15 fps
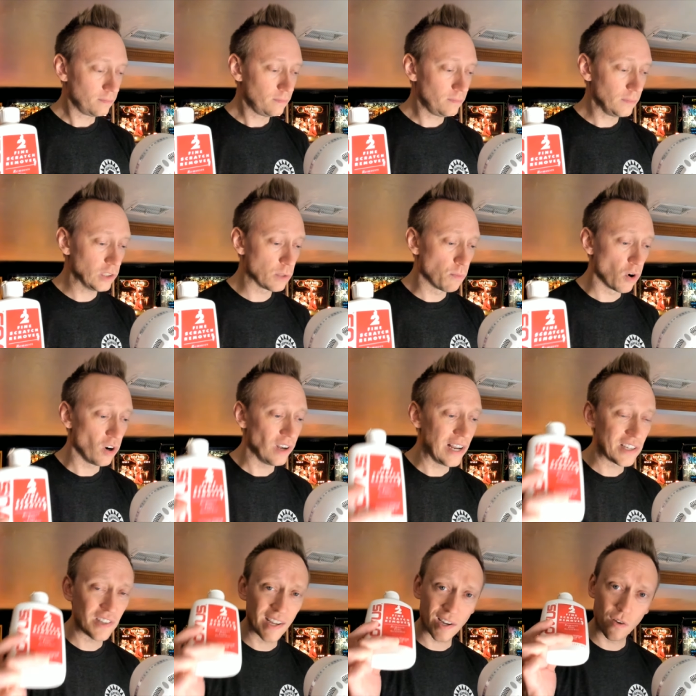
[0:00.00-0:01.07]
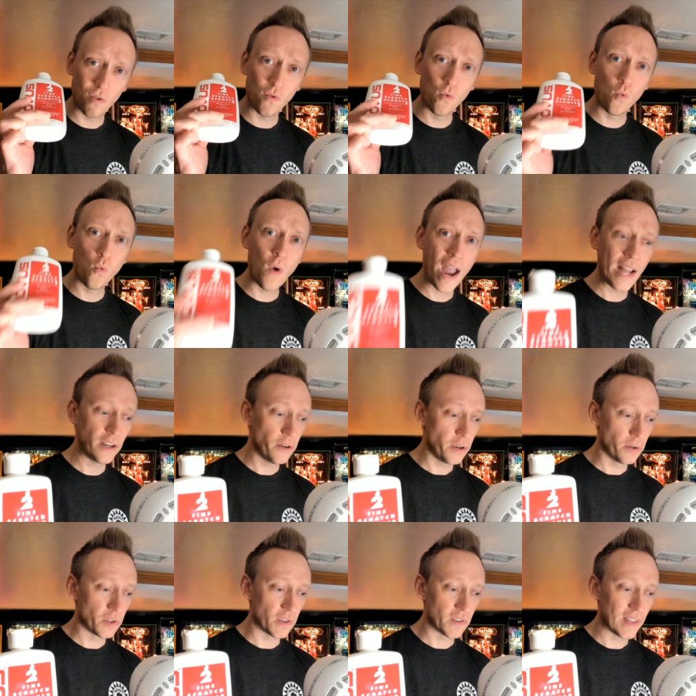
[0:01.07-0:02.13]
It's more or less like when you
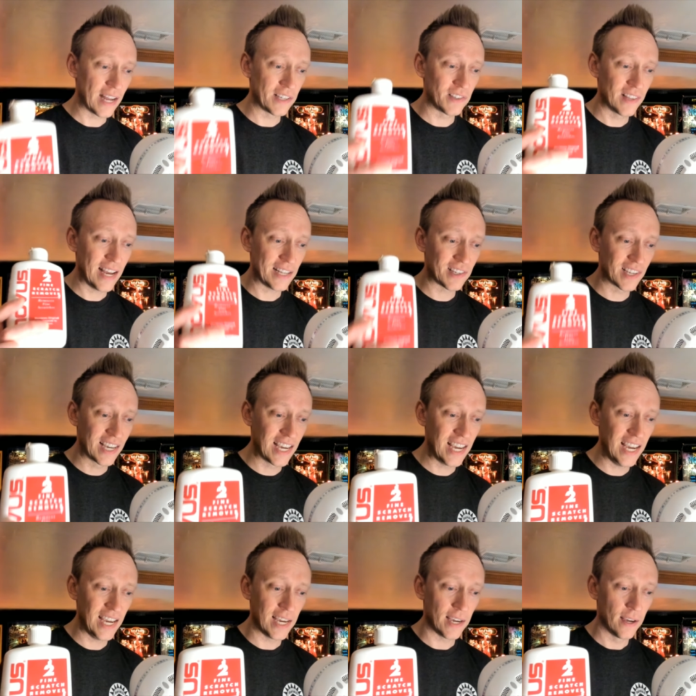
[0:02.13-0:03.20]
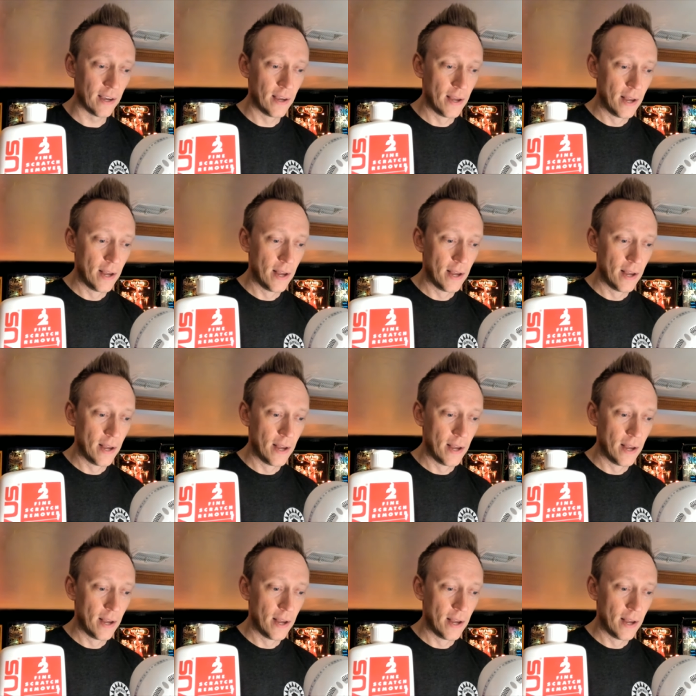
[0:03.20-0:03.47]
use this. That's key.